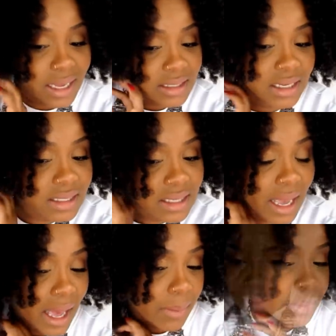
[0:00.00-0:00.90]
that does
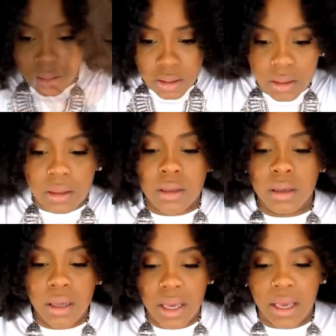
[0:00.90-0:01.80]
happen.
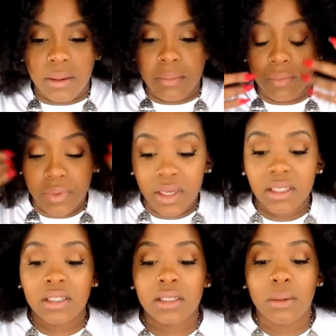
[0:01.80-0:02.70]
And
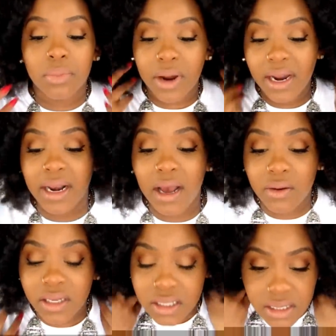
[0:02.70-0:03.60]
this braid
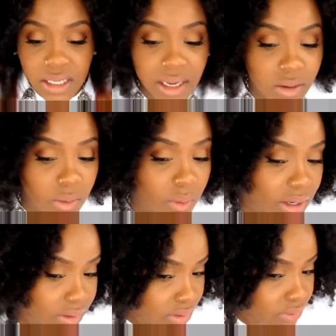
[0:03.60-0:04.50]
out is done
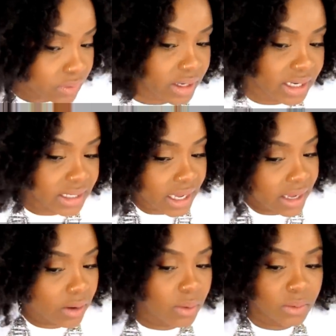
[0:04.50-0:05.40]
on three
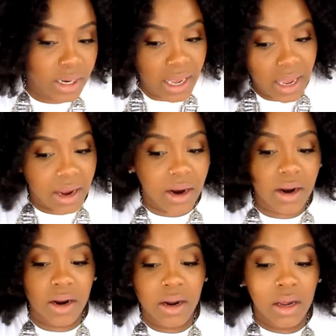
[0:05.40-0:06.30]
day old
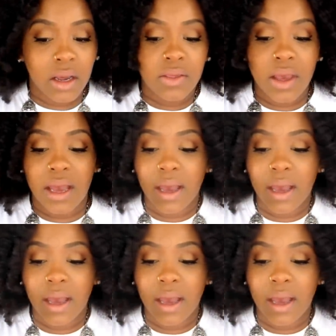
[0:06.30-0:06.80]
hair that